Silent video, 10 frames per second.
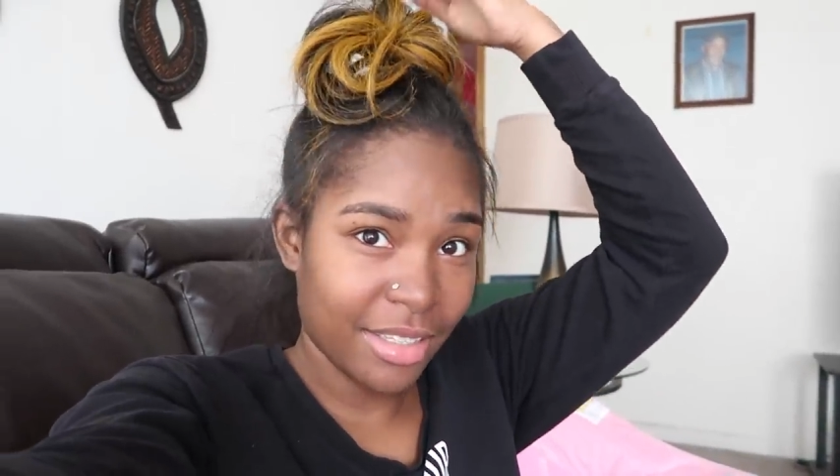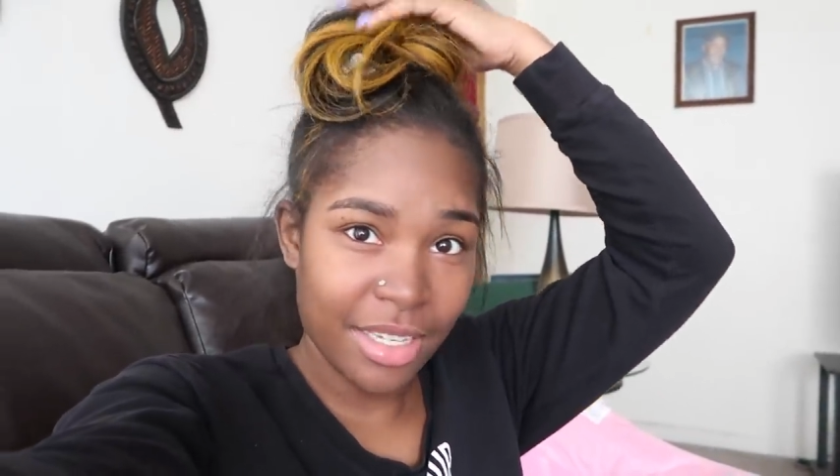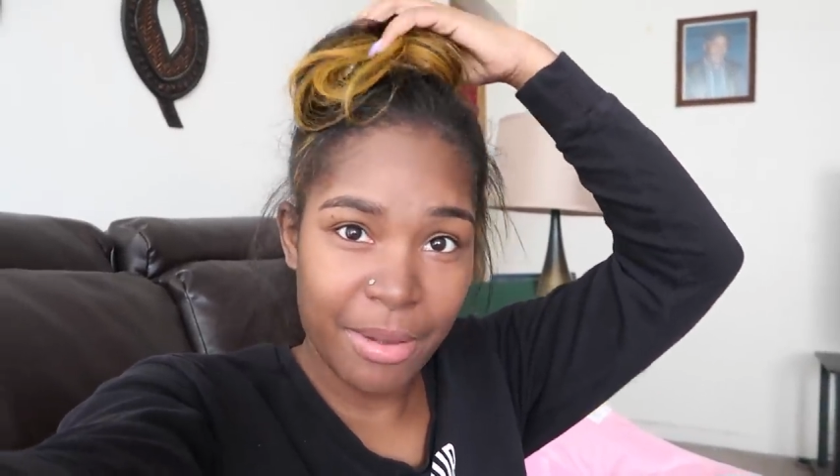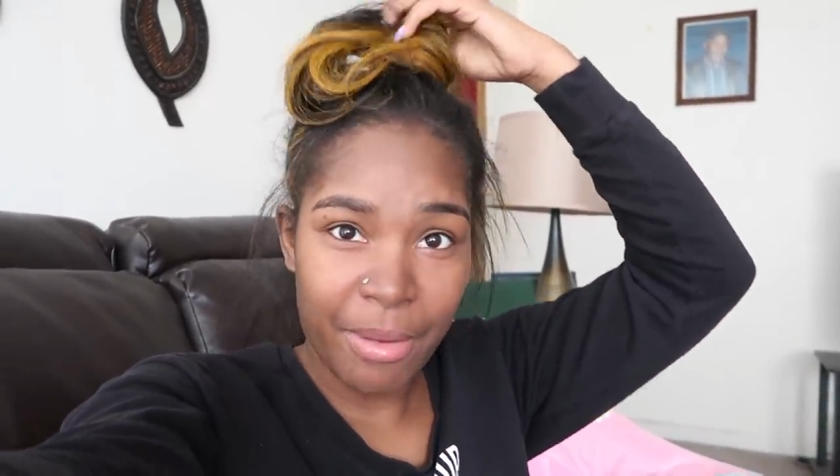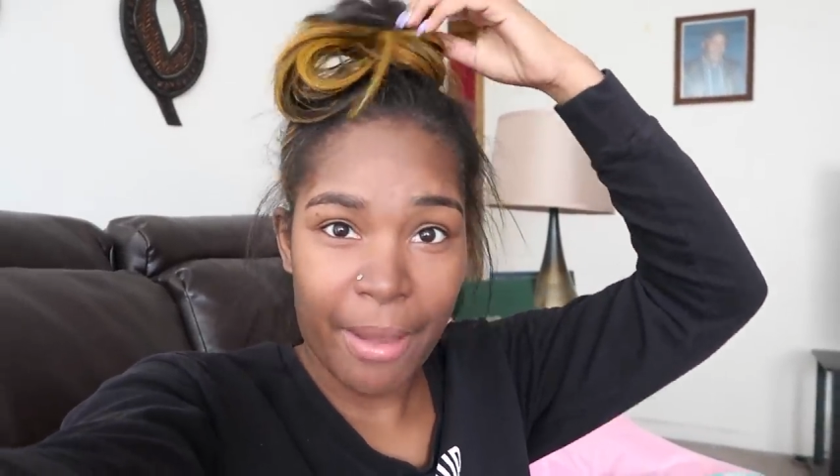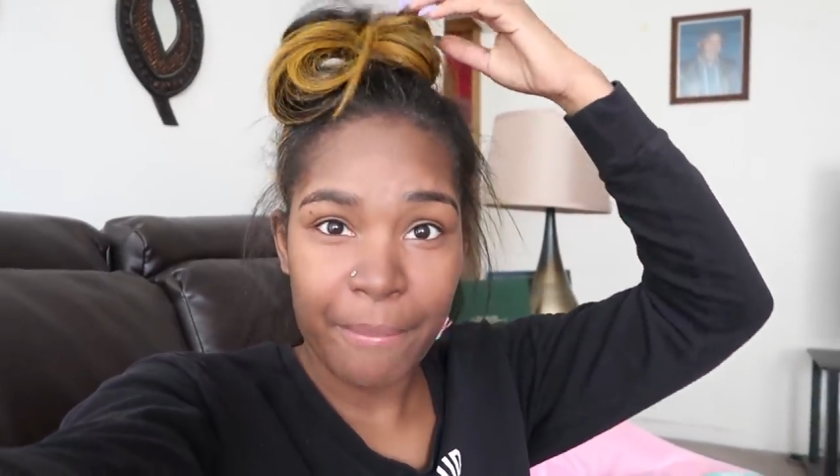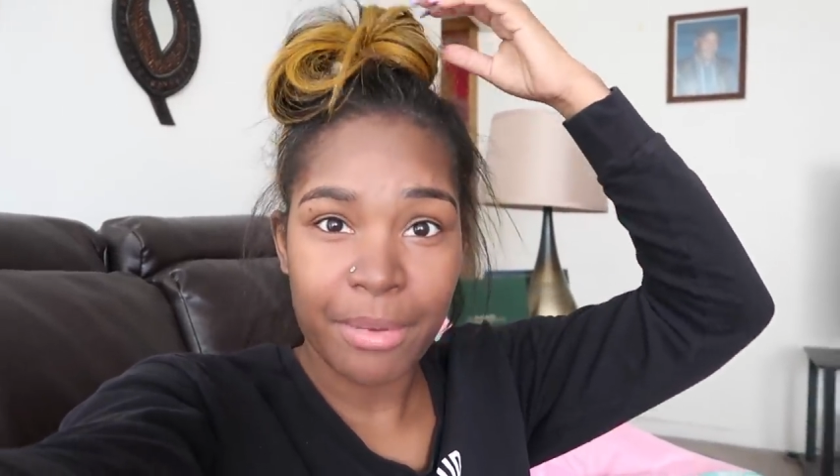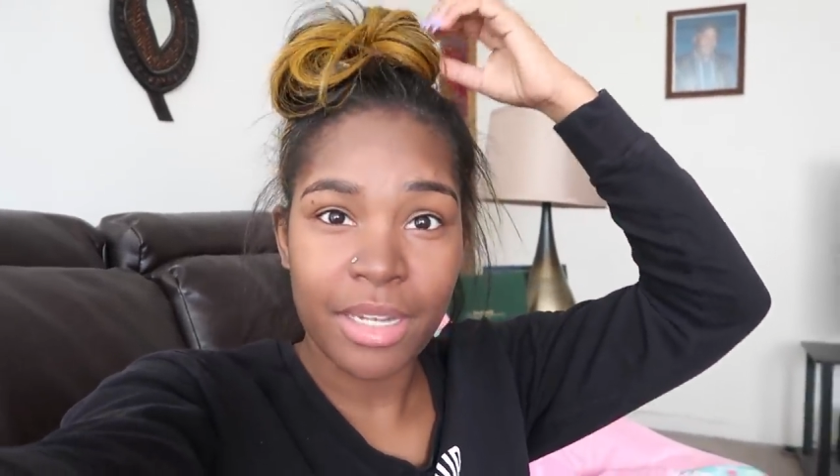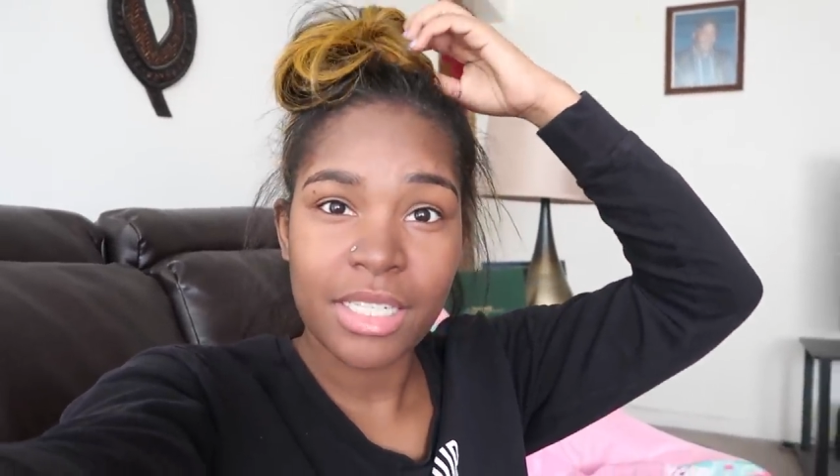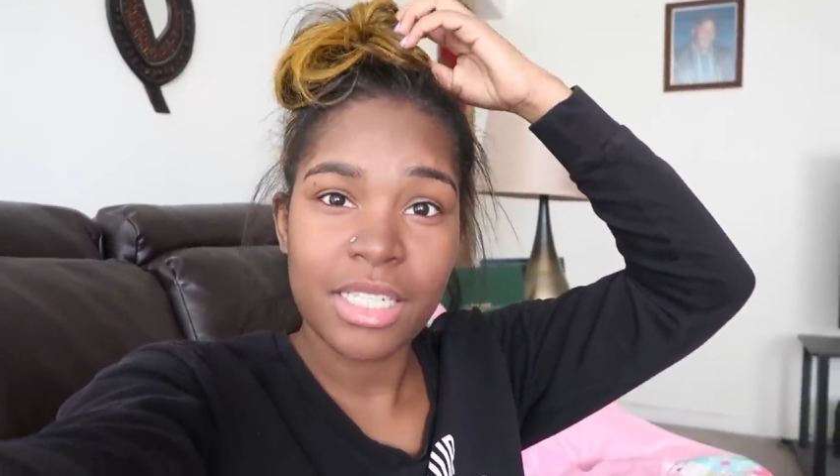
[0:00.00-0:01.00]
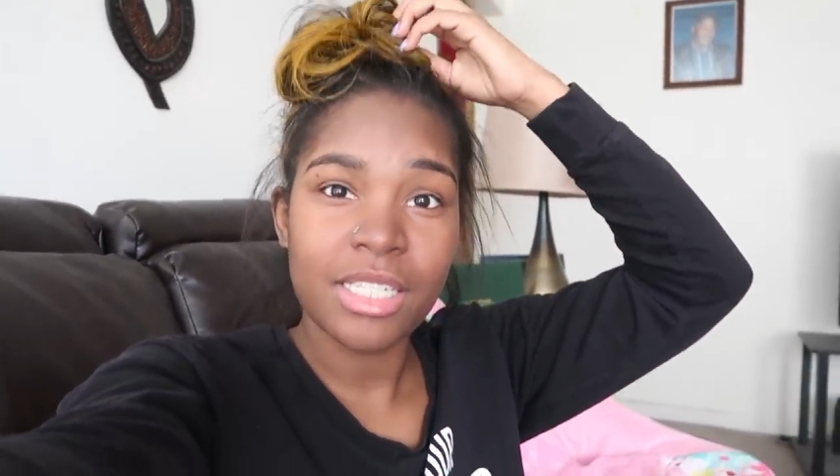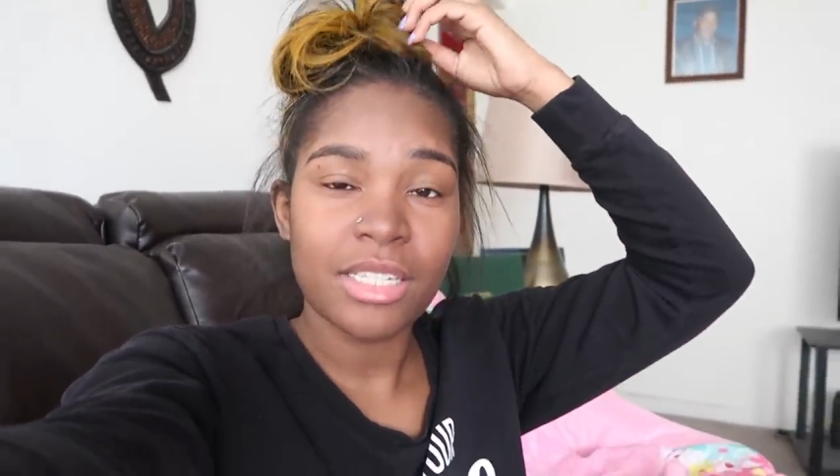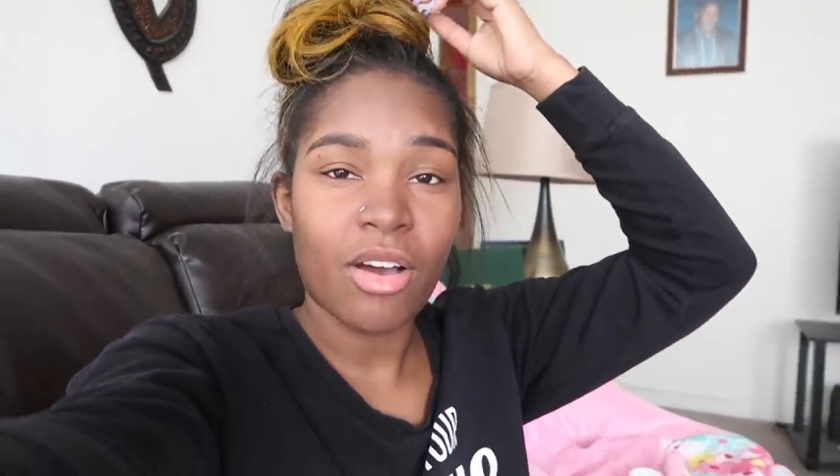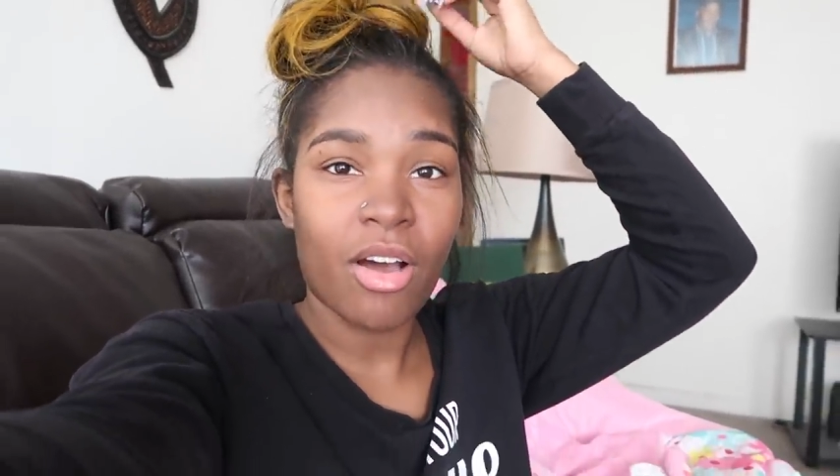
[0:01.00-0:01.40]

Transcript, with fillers: look at my bun, it's just